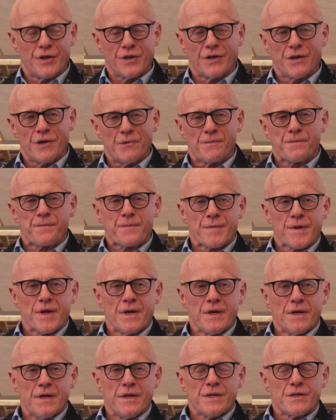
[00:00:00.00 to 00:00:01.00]
Monaco.
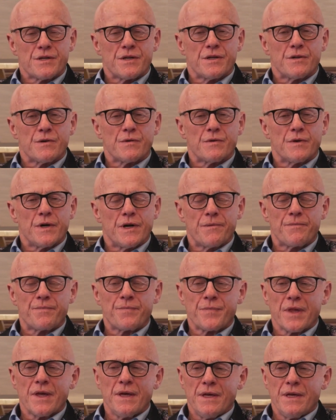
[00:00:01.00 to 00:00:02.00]

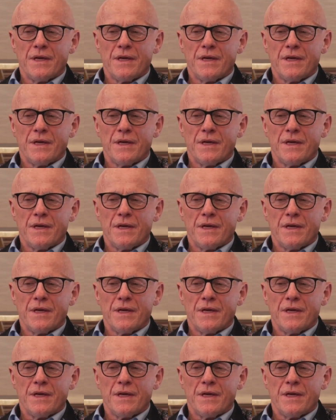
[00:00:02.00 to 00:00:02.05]
So